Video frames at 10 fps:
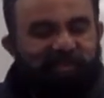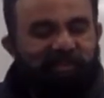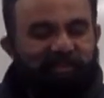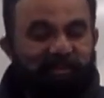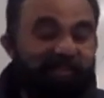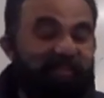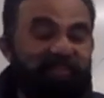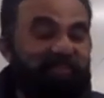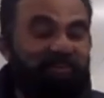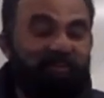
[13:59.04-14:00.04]
Like that,
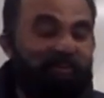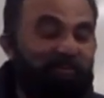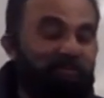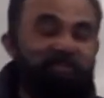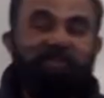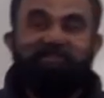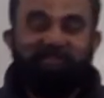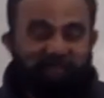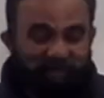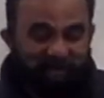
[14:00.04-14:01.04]
there are a lot of mistakes,
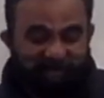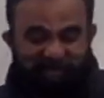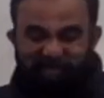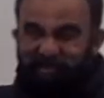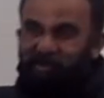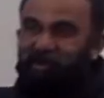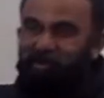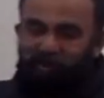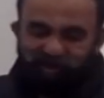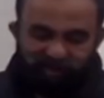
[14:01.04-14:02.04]
I mean, like wrong
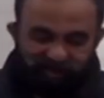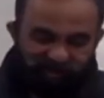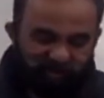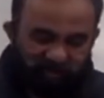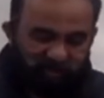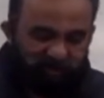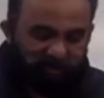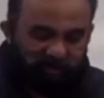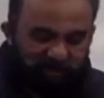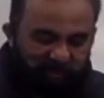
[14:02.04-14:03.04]
usages, we don't
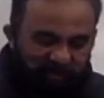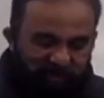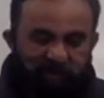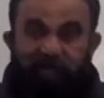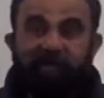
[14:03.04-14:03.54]
use them. But